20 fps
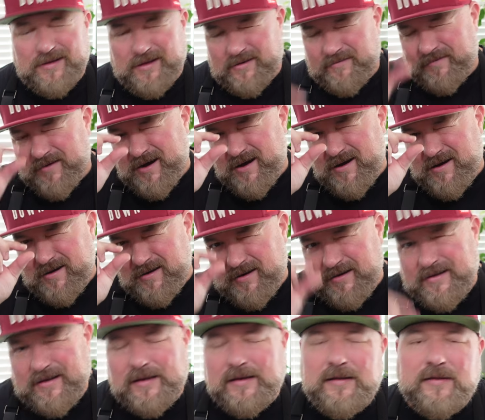Get a very
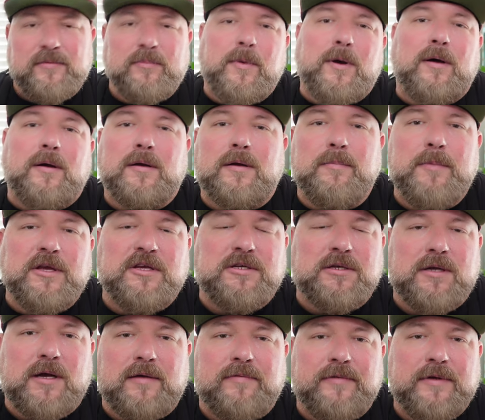teeny small
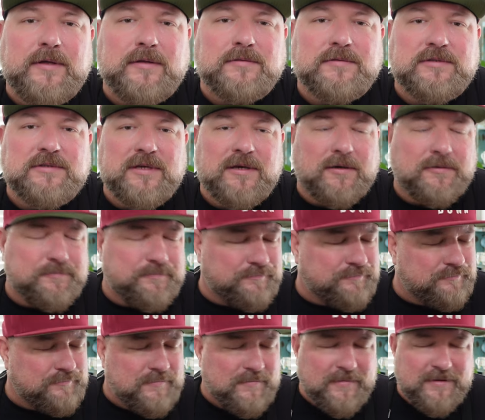commission off it, so
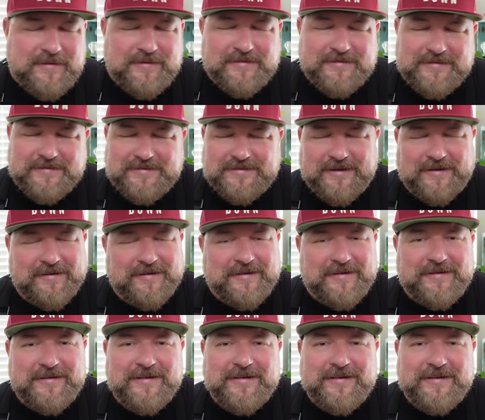it's all good.